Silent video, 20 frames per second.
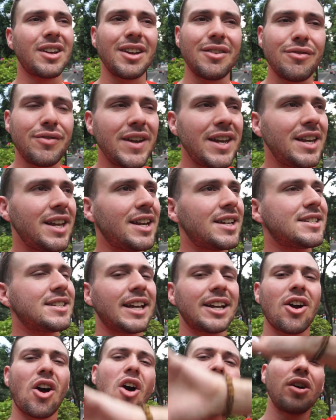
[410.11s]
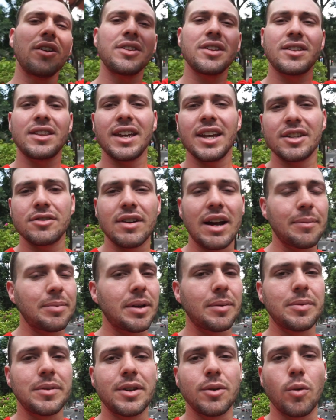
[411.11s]
convenience, like all the things wrapped
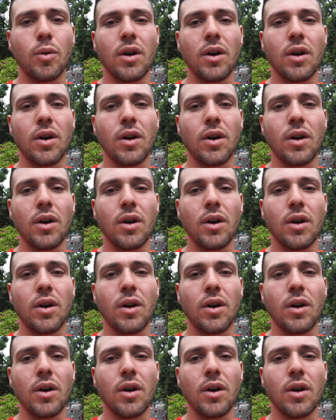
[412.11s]
up into